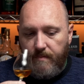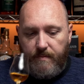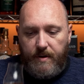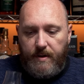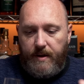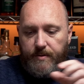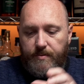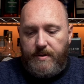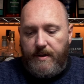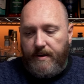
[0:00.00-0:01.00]
Really
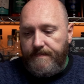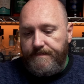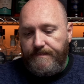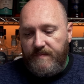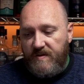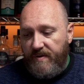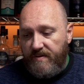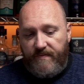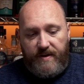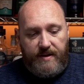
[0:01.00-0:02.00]
interesting. It
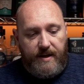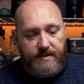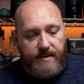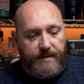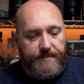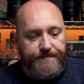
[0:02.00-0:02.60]
smells fantastic.